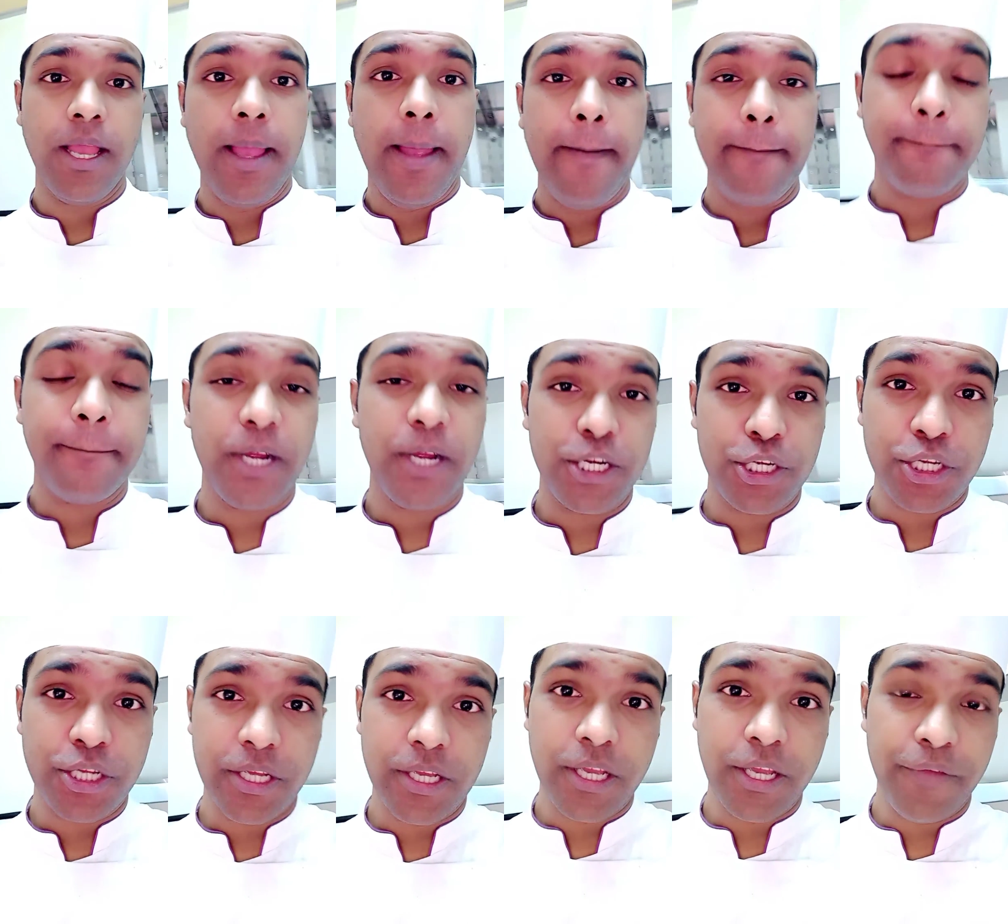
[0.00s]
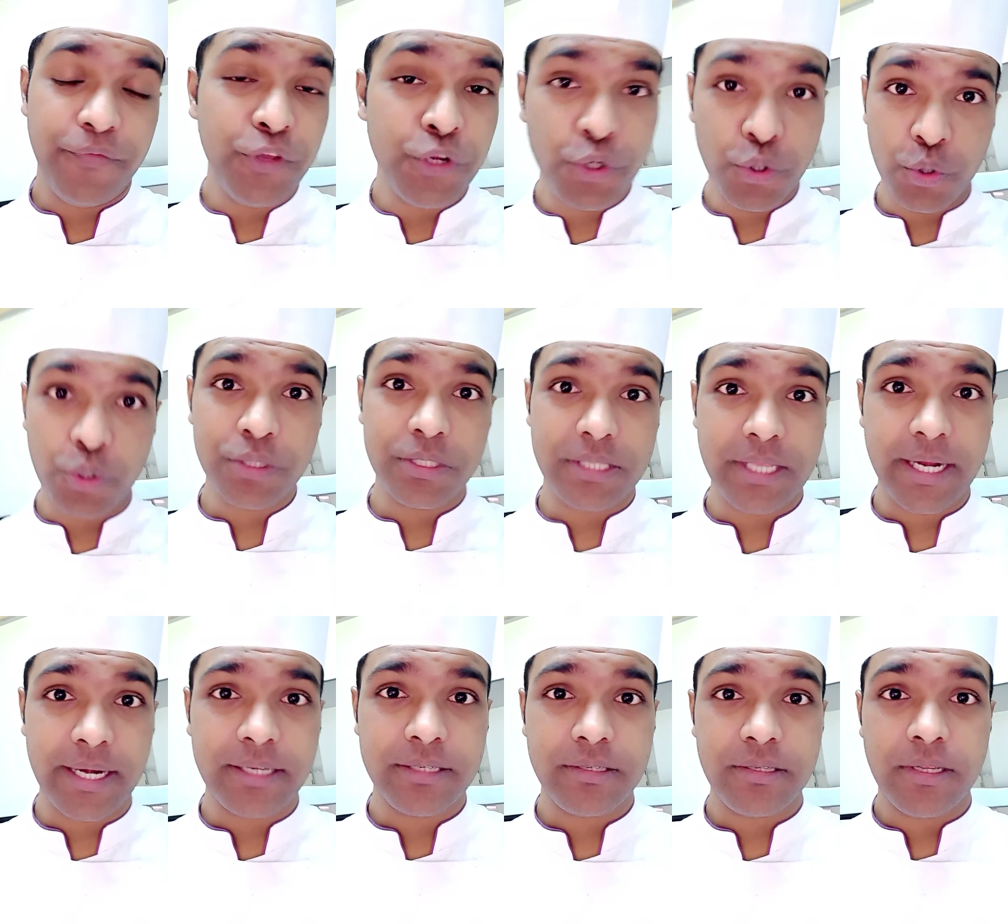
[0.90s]
but we knows
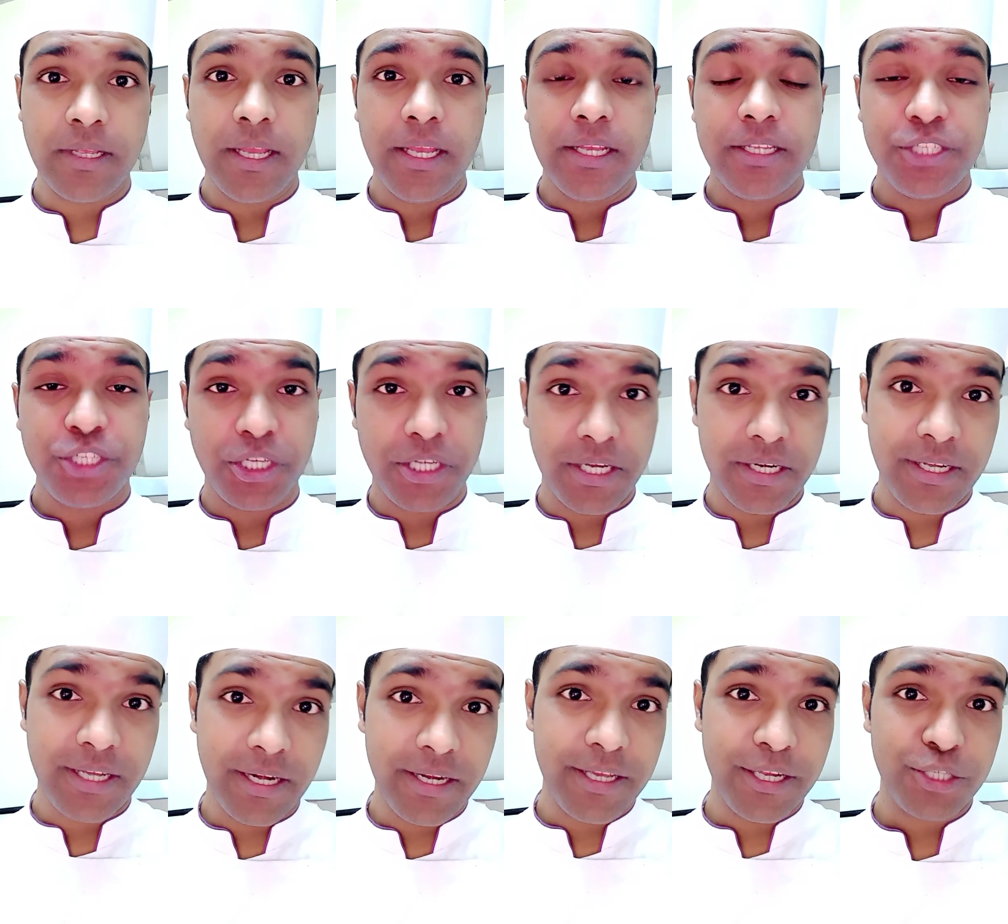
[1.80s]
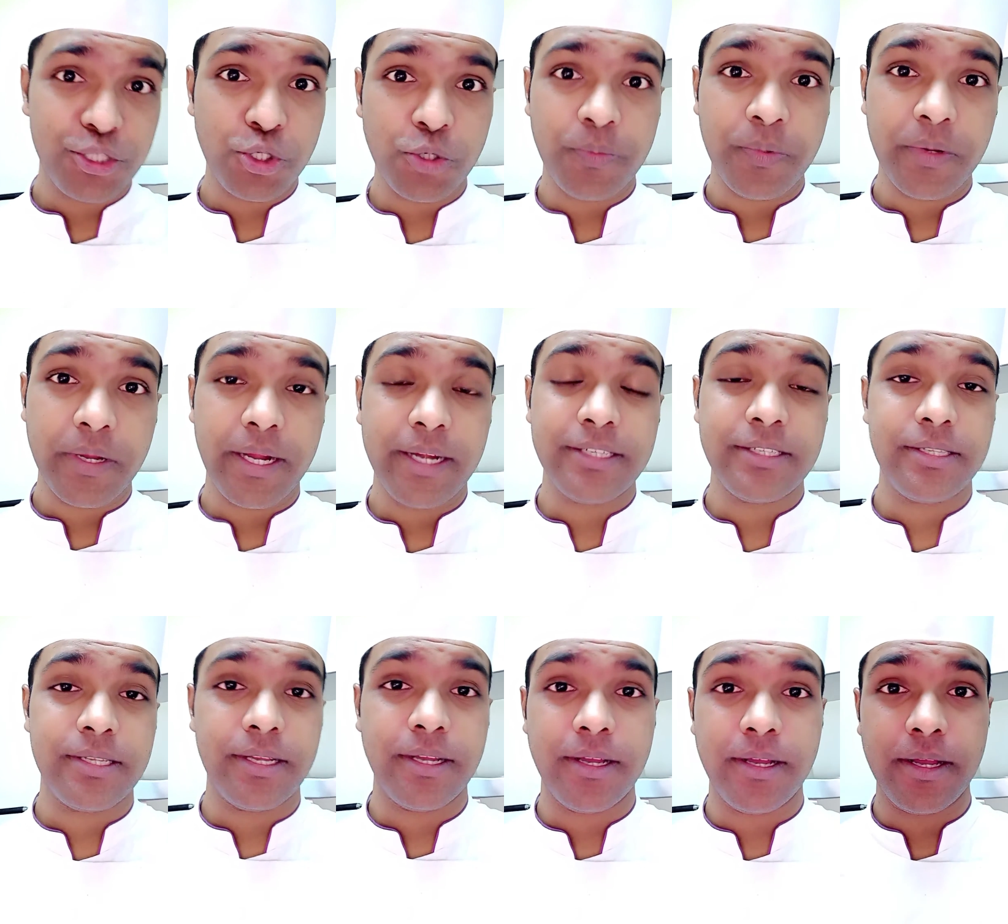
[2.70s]
that chicken clear soup it's
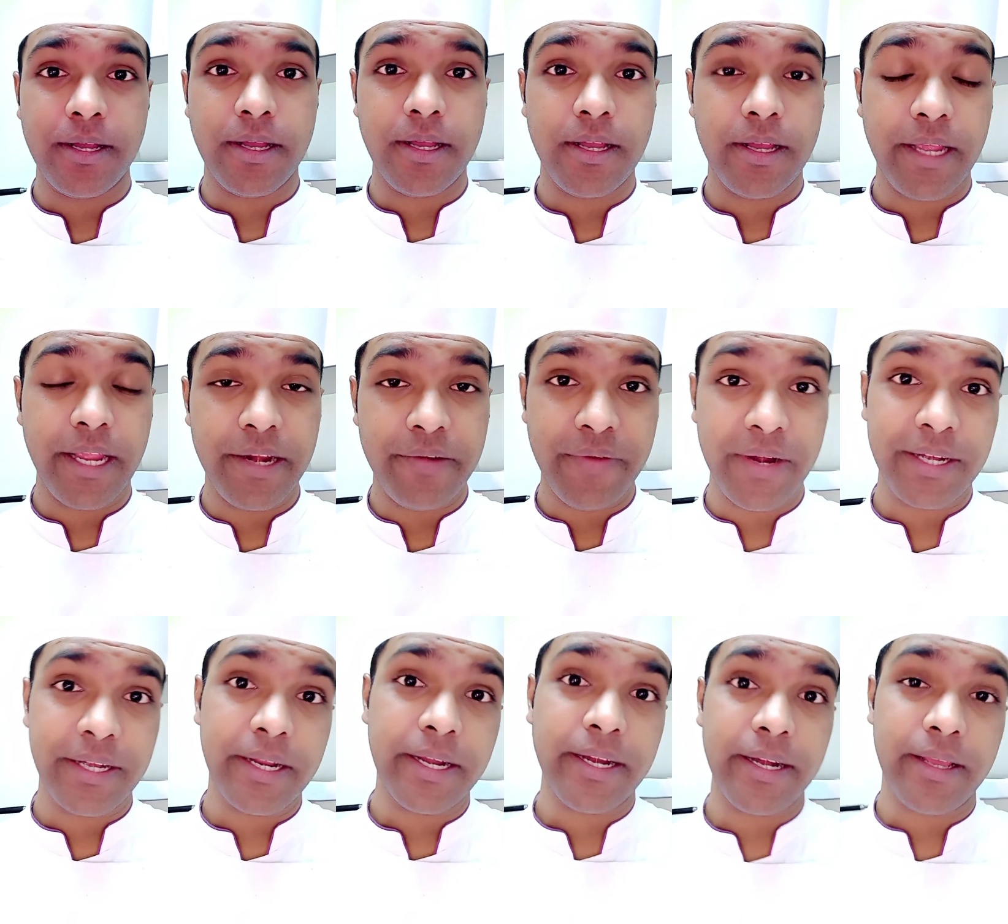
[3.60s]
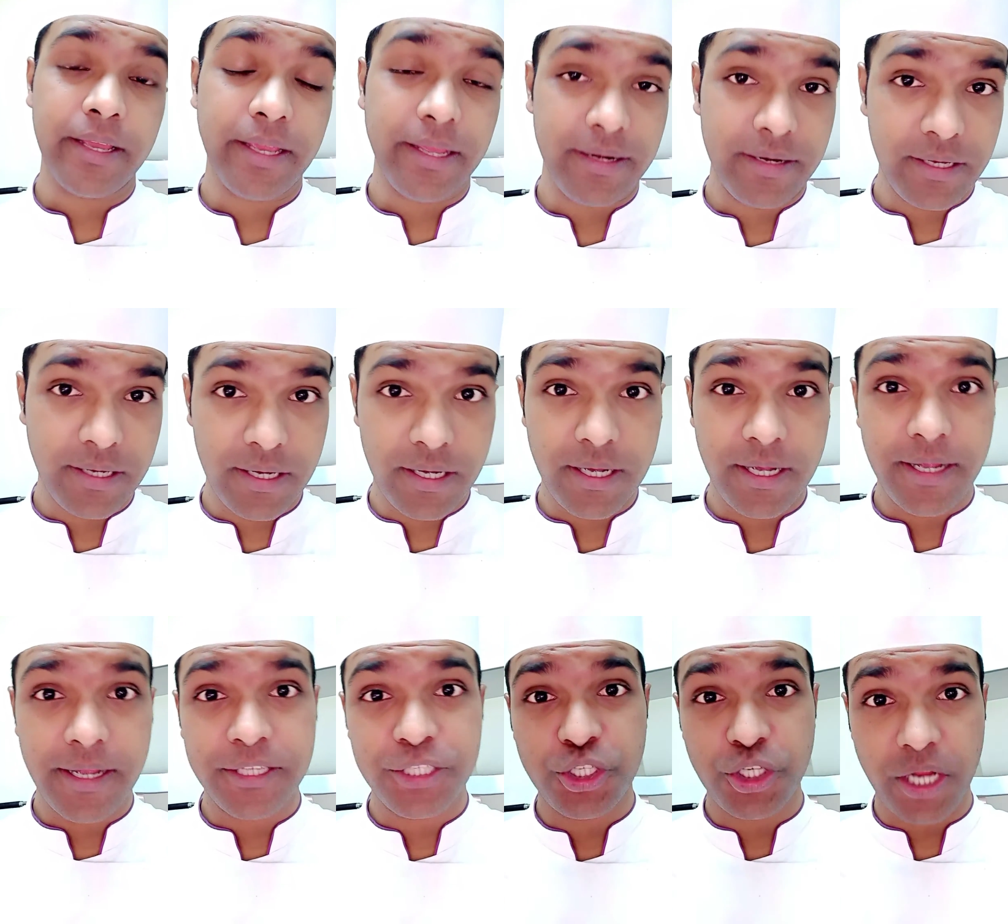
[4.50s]
invented in
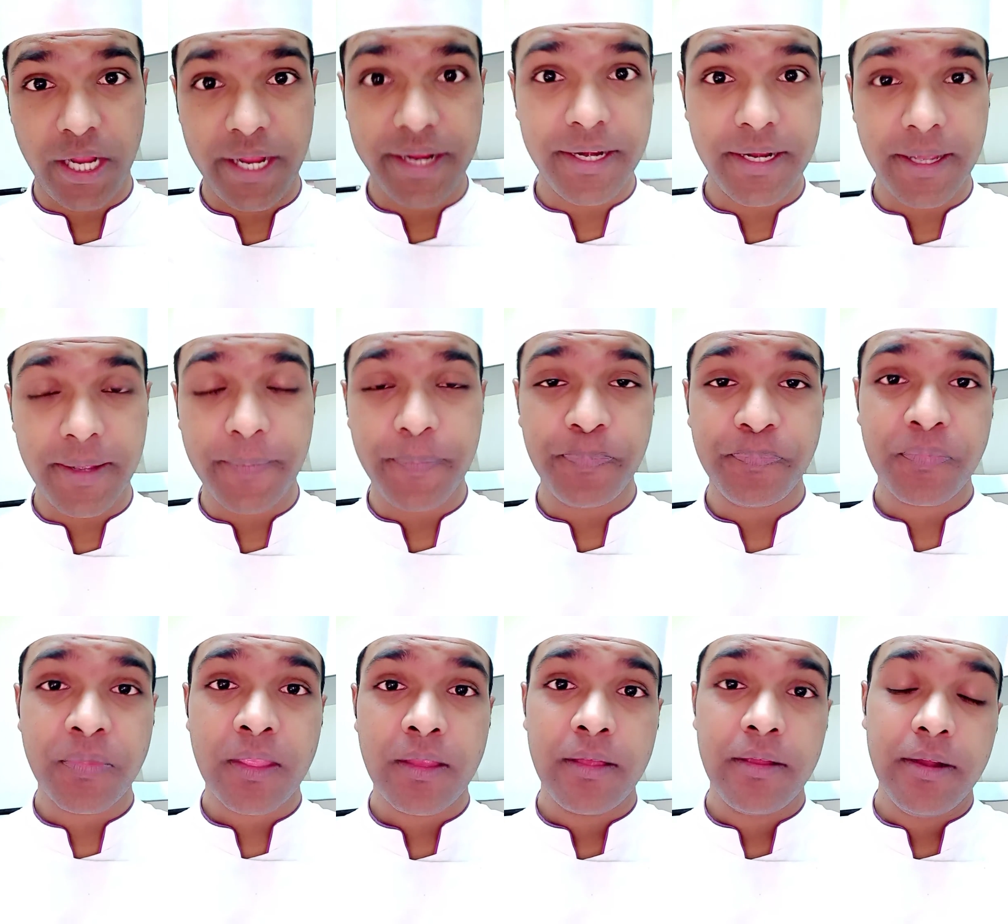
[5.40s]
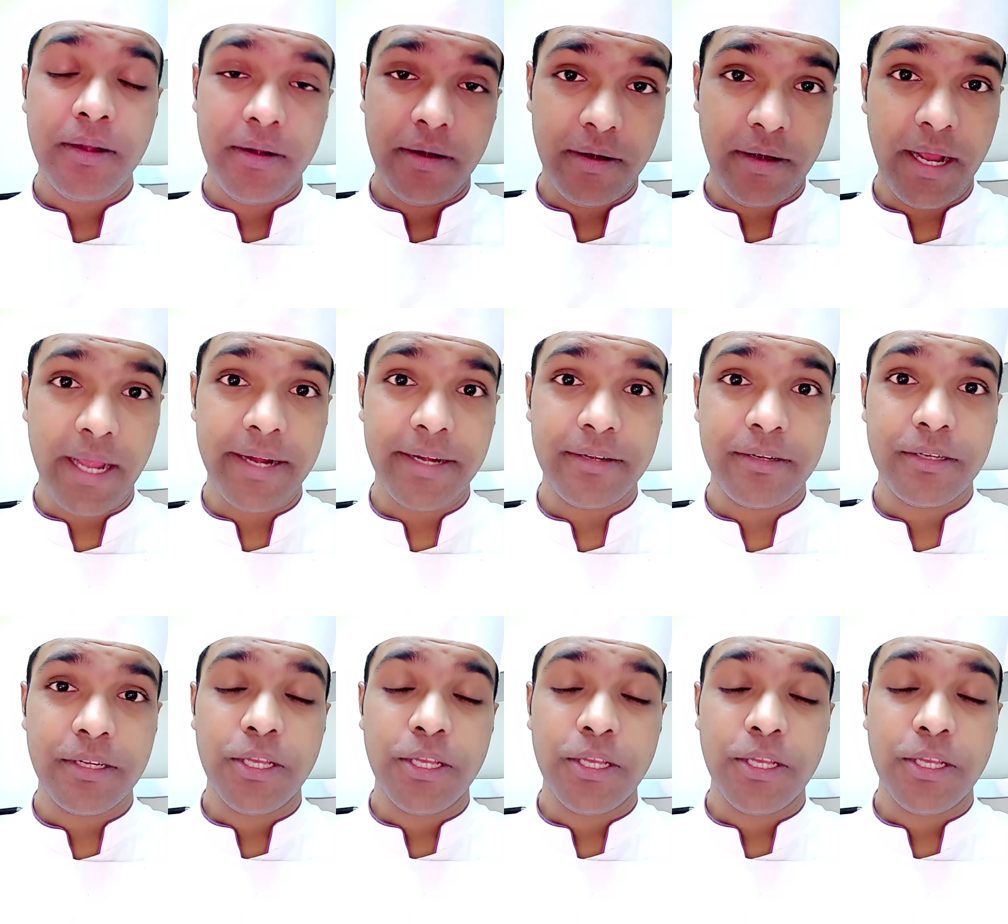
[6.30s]
China, right?